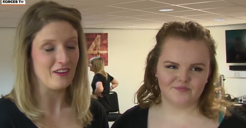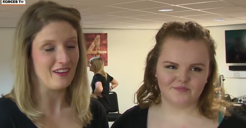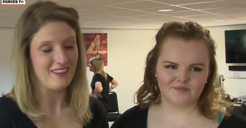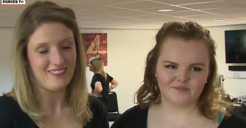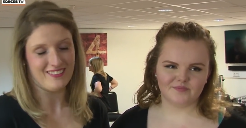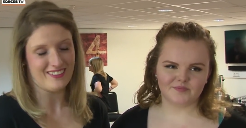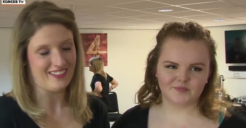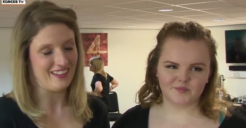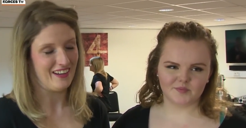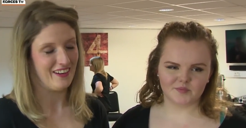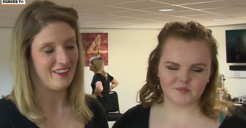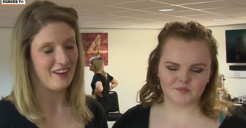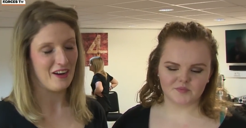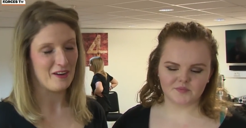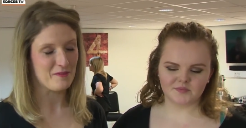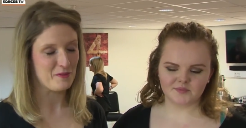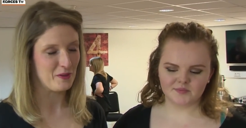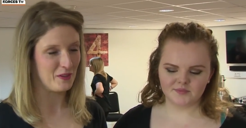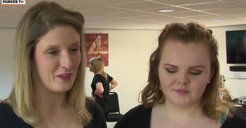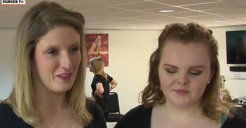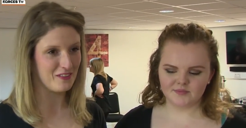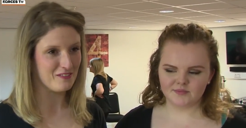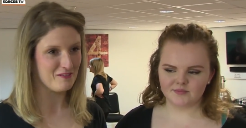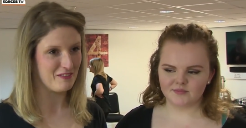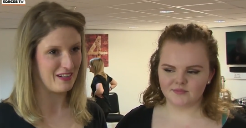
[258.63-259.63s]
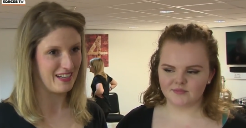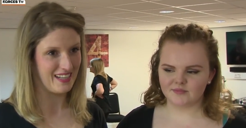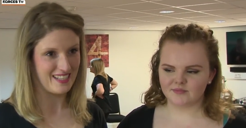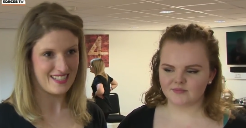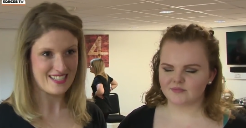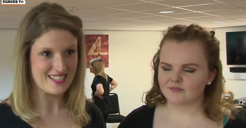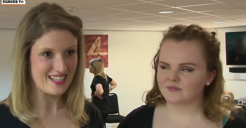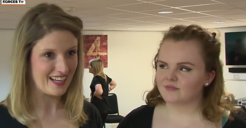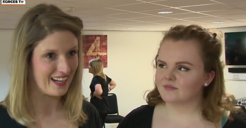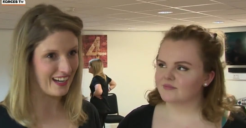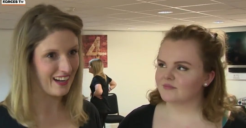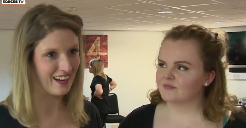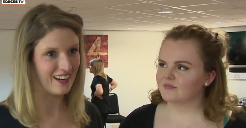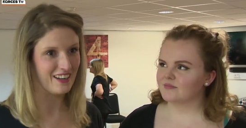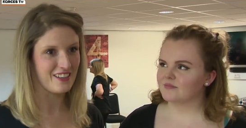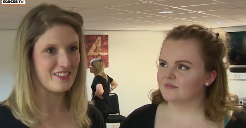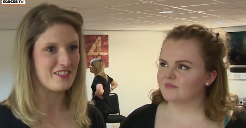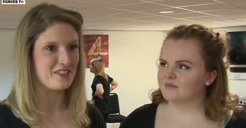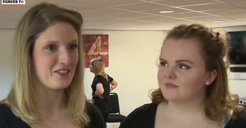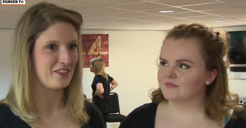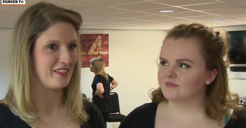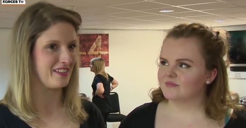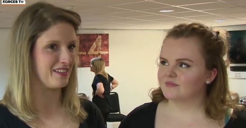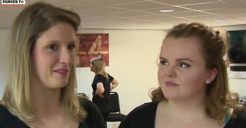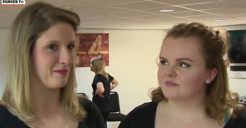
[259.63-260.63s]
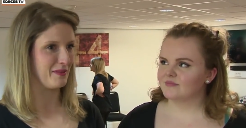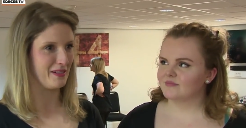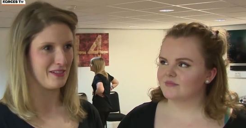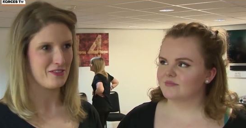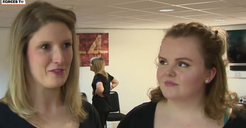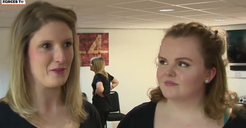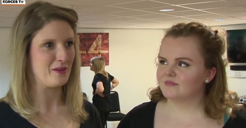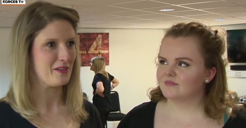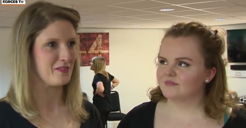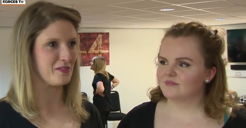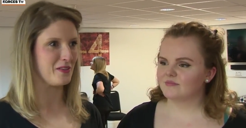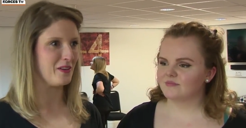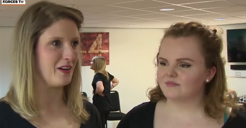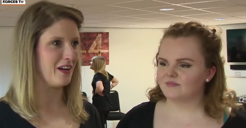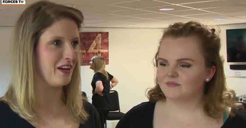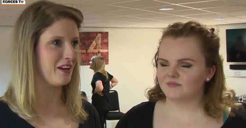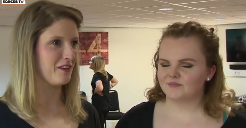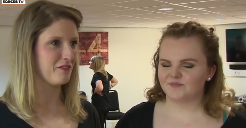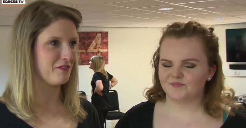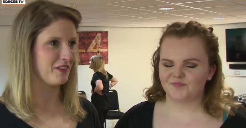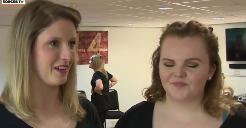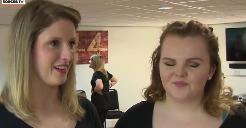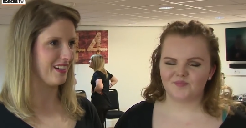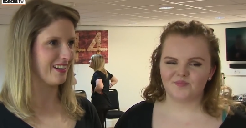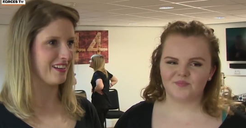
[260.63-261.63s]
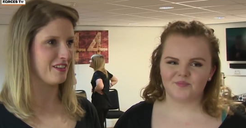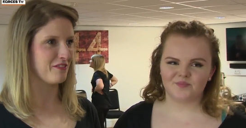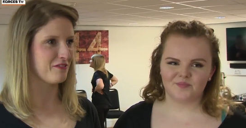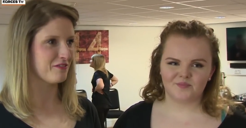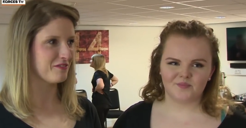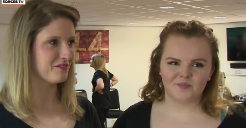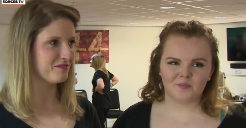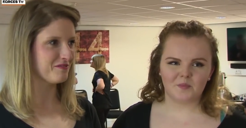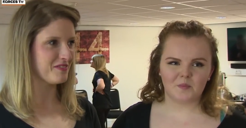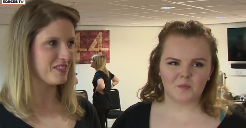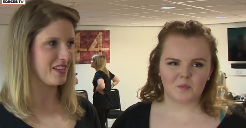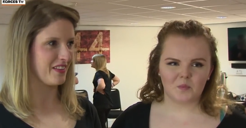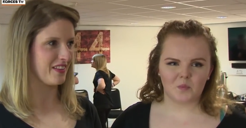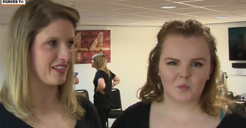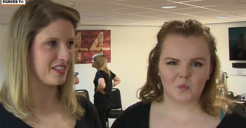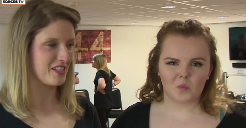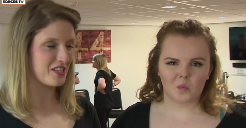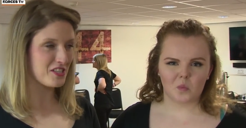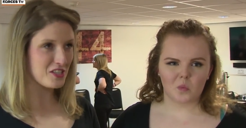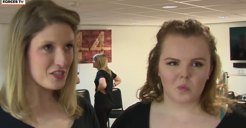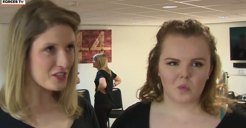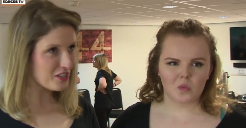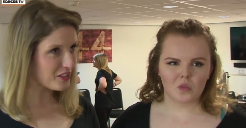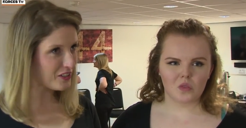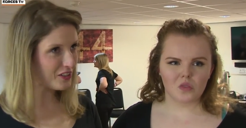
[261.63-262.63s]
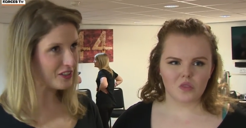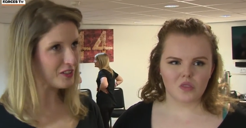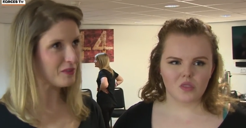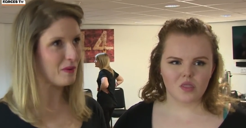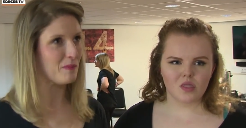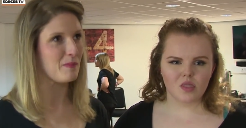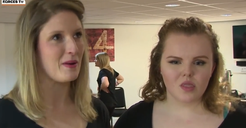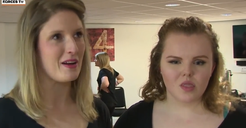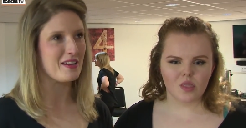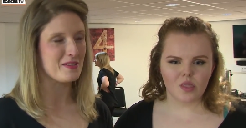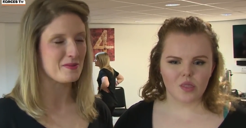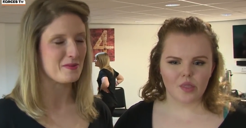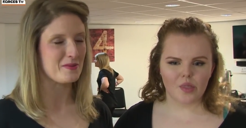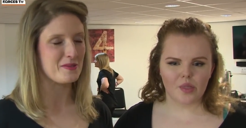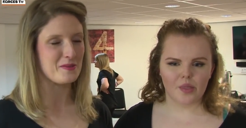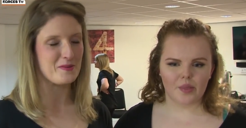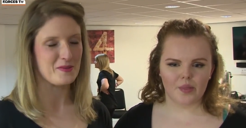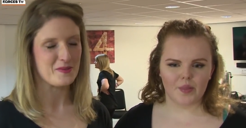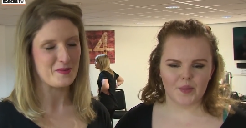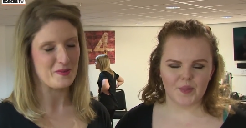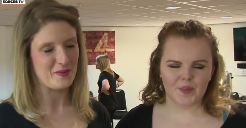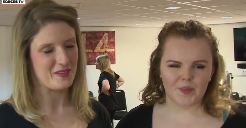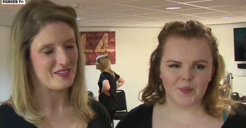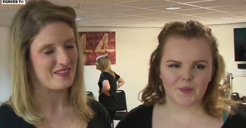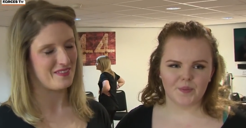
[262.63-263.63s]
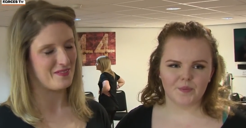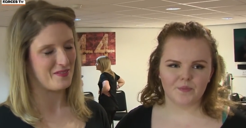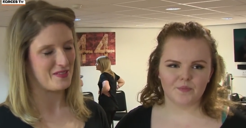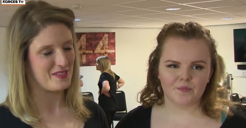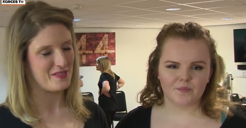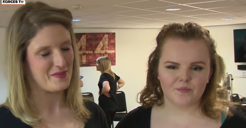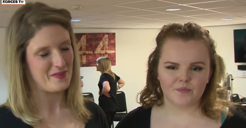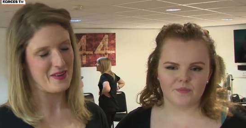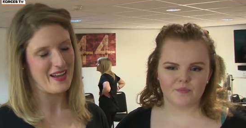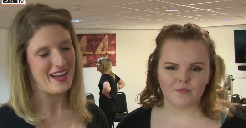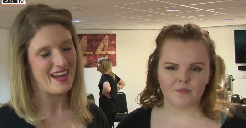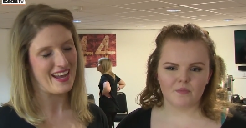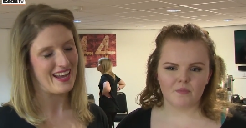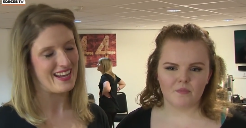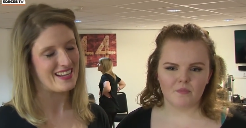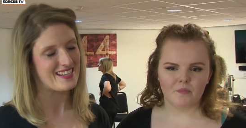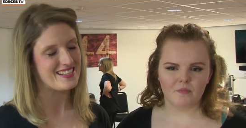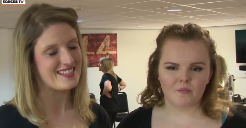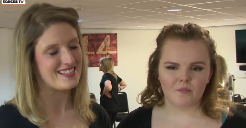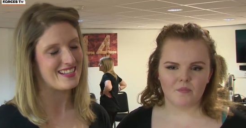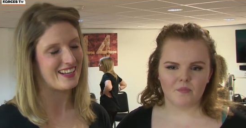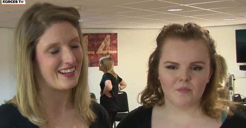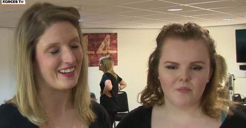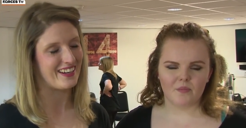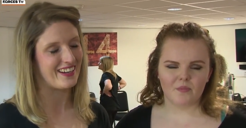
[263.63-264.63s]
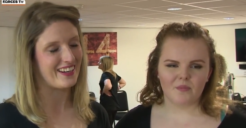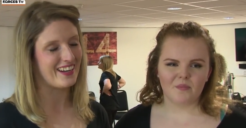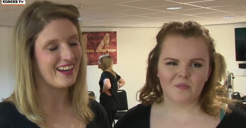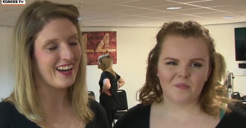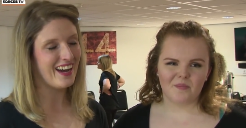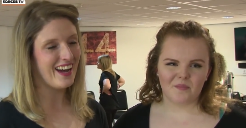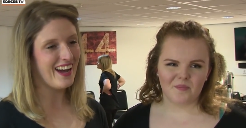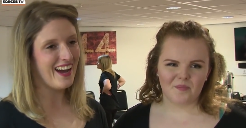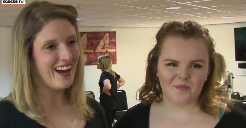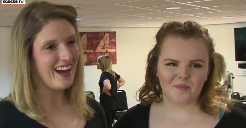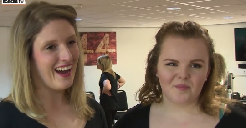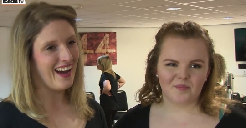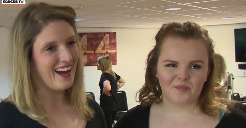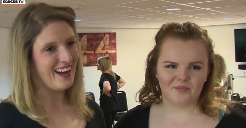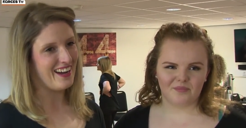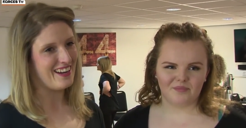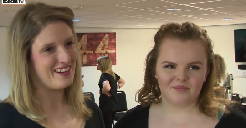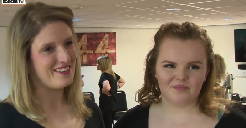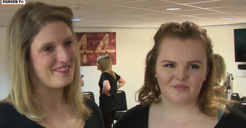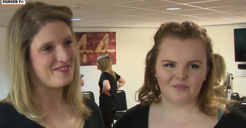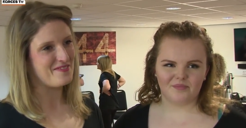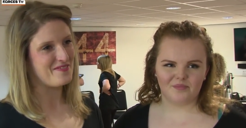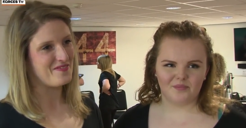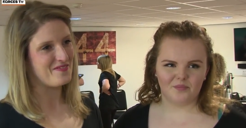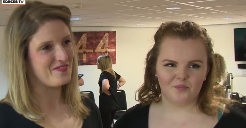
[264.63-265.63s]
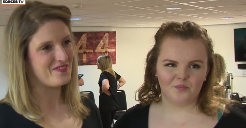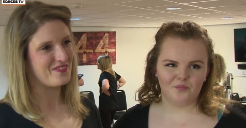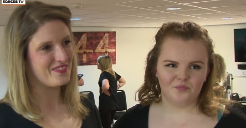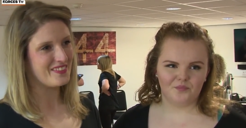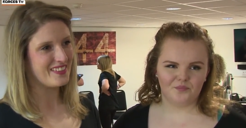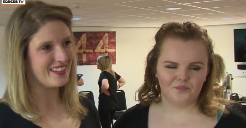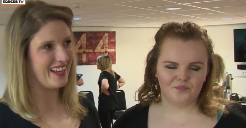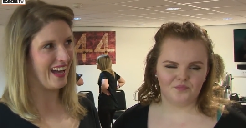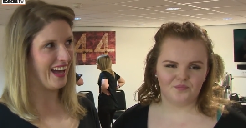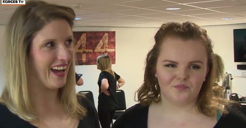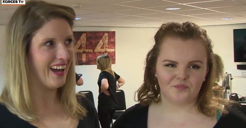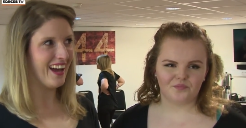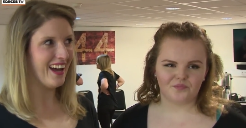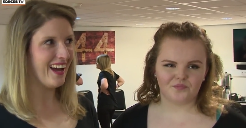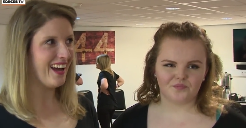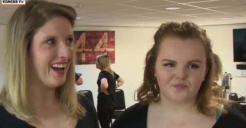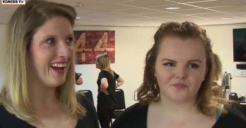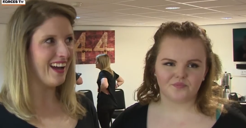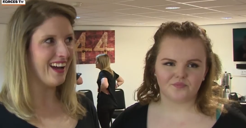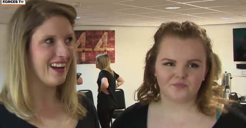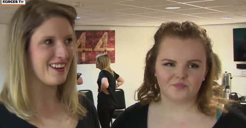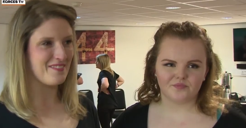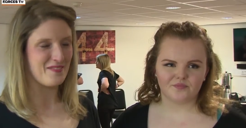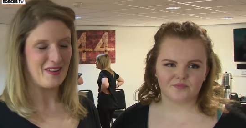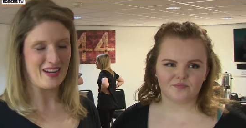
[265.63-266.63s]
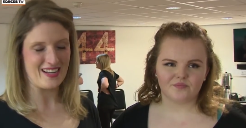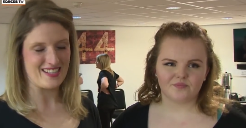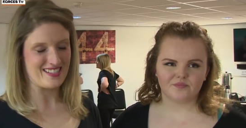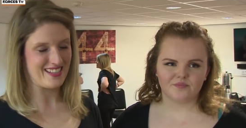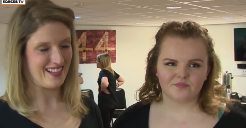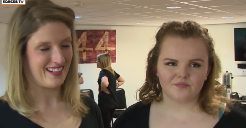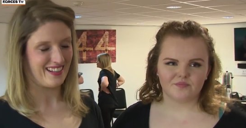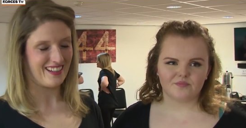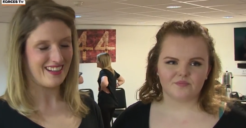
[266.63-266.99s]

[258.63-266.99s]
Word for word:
Speaker 1: I, you know, I'm not really a singer. I joined the military wives choir for kind of something to do, and my husband was was, was away. So, um, yeah, amazing.